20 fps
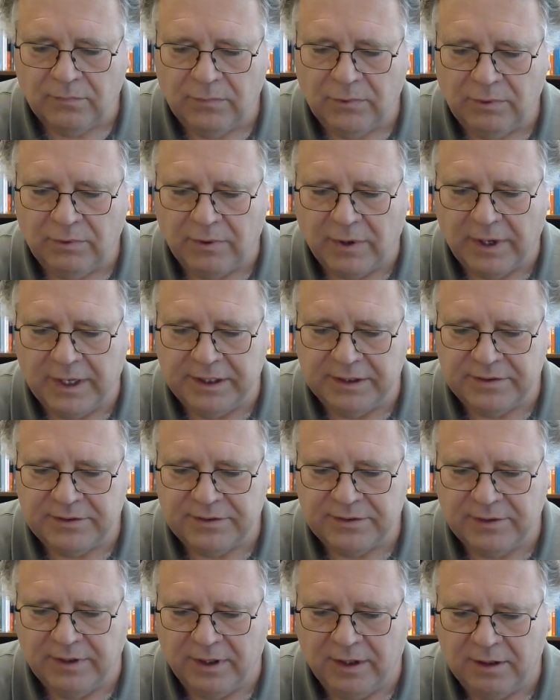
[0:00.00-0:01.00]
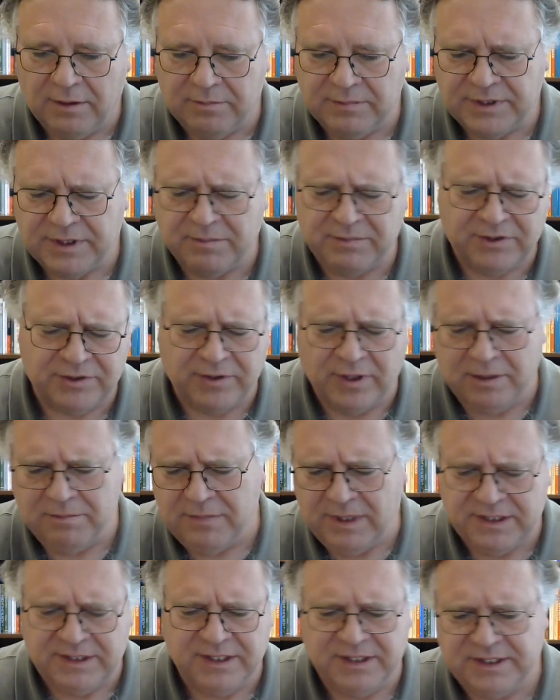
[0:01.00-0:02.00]
Right, substrate
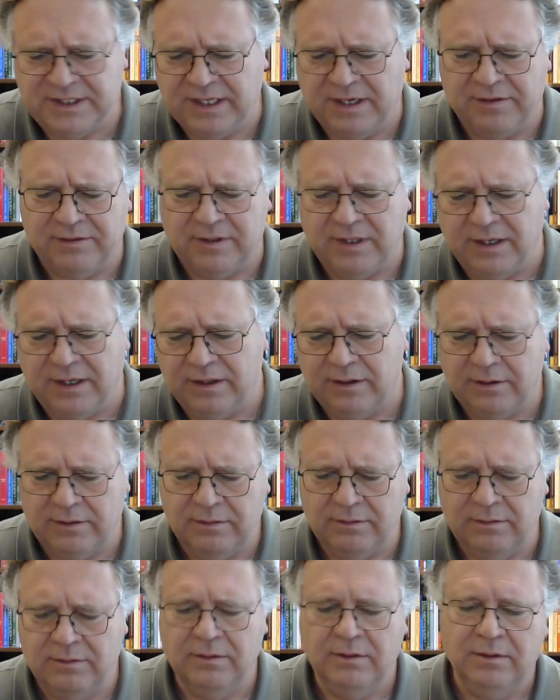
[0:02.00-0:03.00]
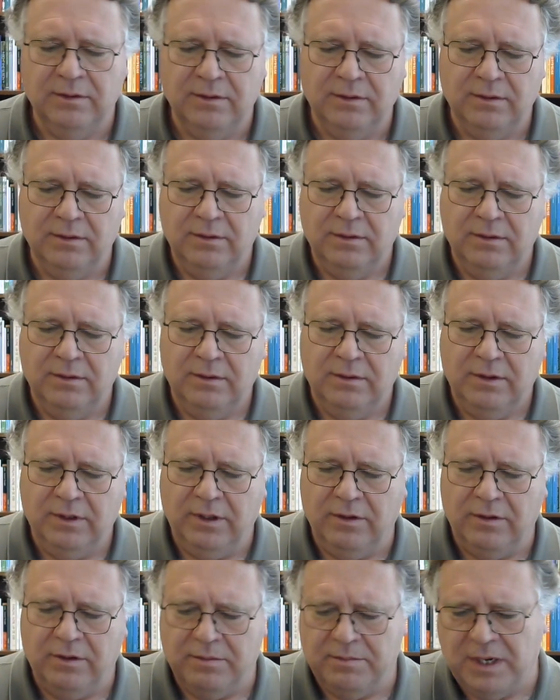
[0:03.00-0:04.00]
makes it sound like,
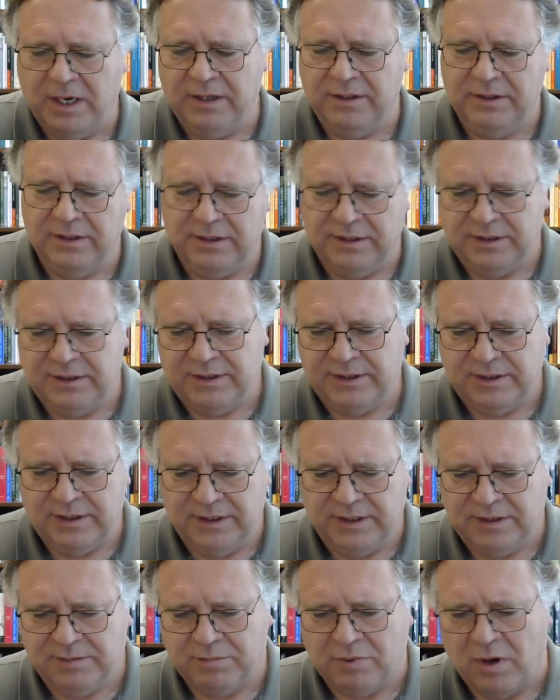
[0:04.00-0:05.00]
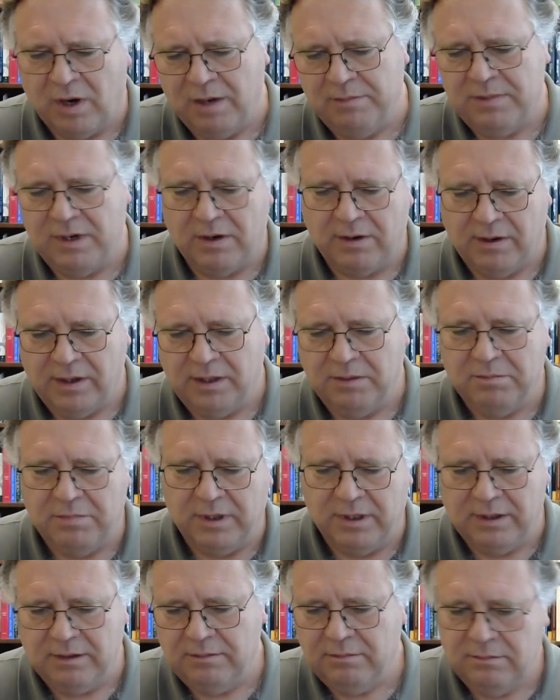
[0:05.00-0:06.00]
the mind is primary,
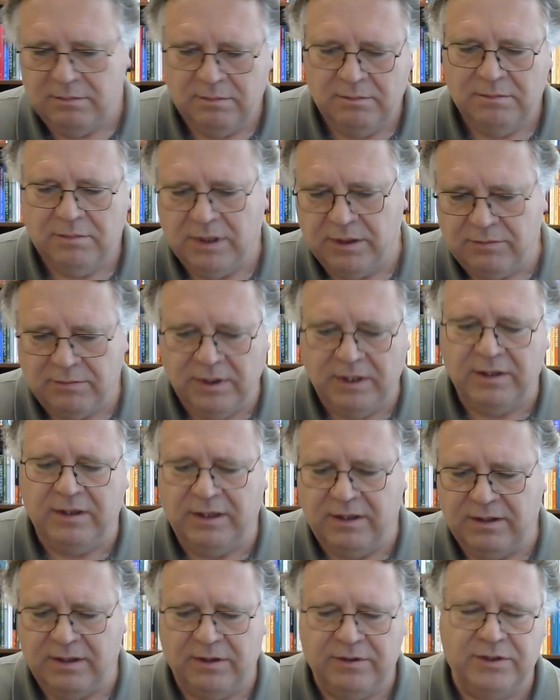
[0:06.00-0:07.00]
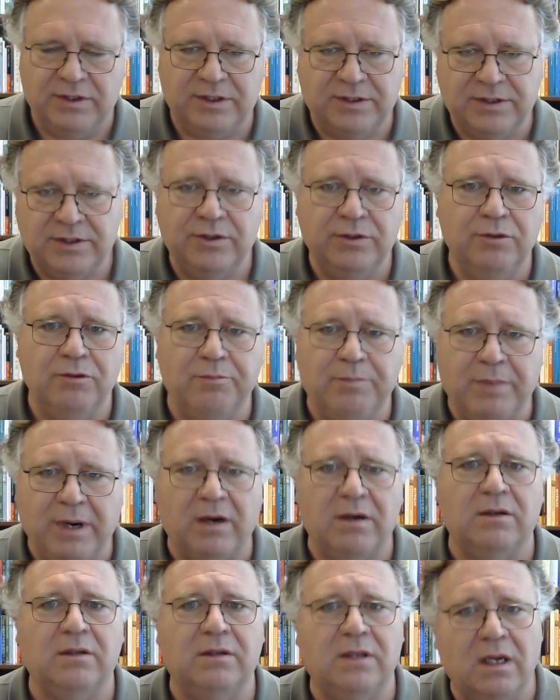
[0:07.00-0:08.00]
but really they're just two
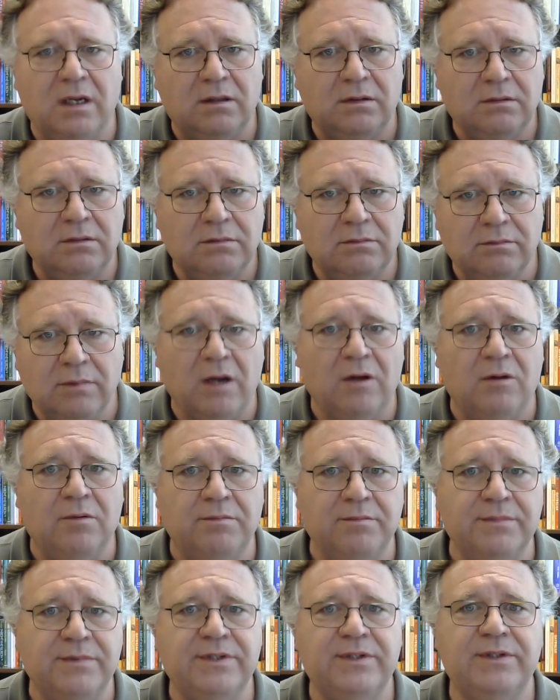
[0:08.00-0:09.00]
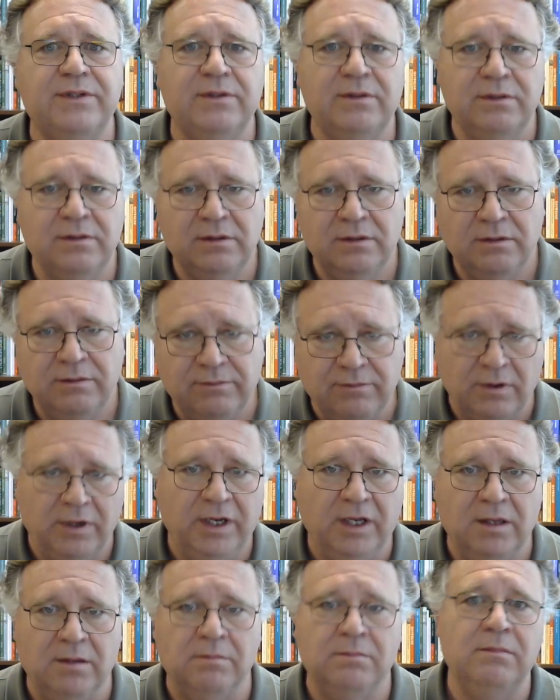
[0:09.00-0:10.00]
parallel realms for
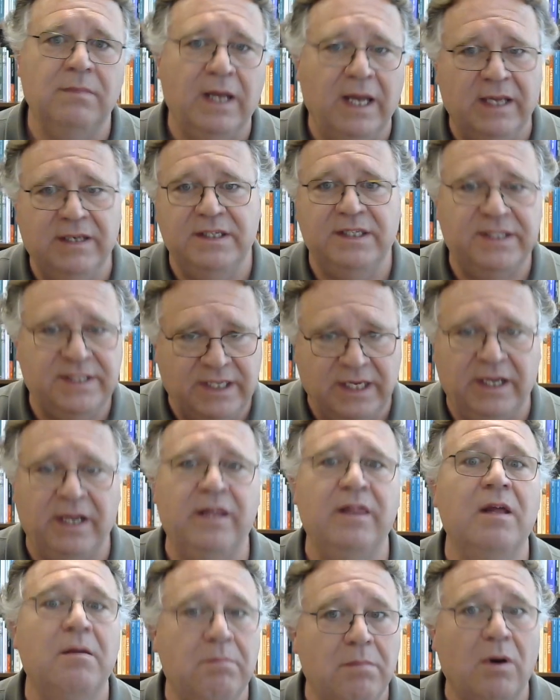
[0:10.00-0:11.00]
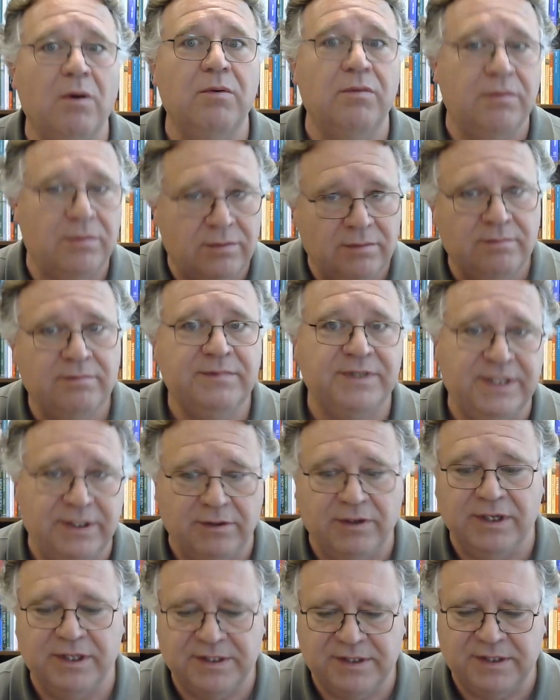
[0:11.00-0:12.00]
him, and he's taking them both
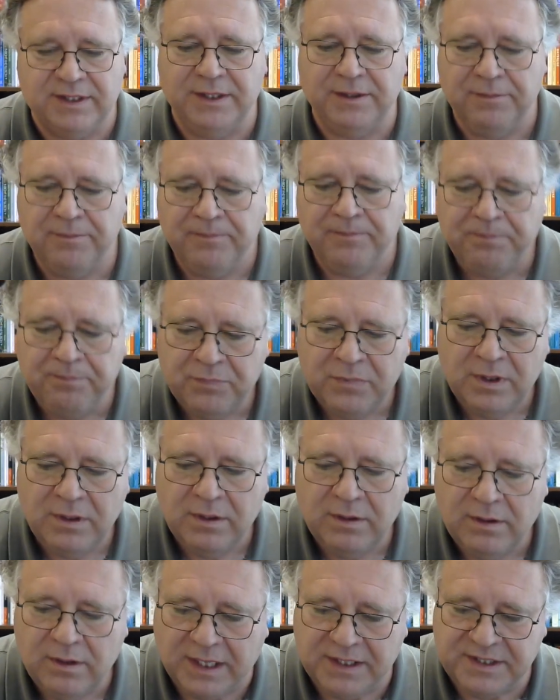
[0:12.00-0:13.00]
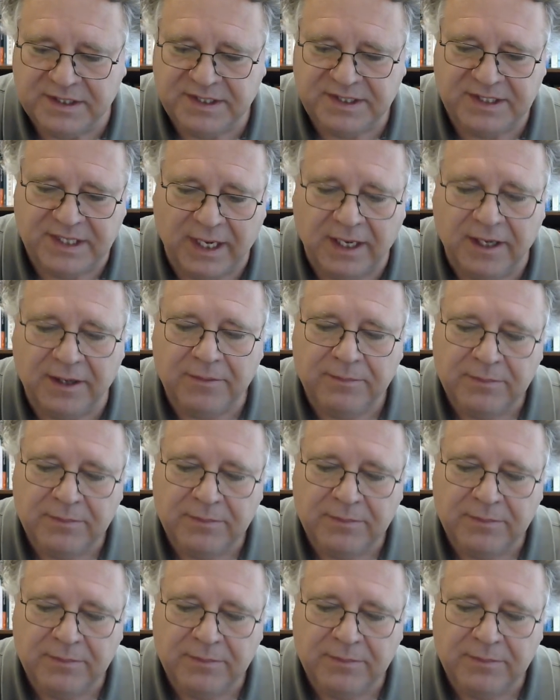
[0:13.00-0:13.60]
seriously, let's say.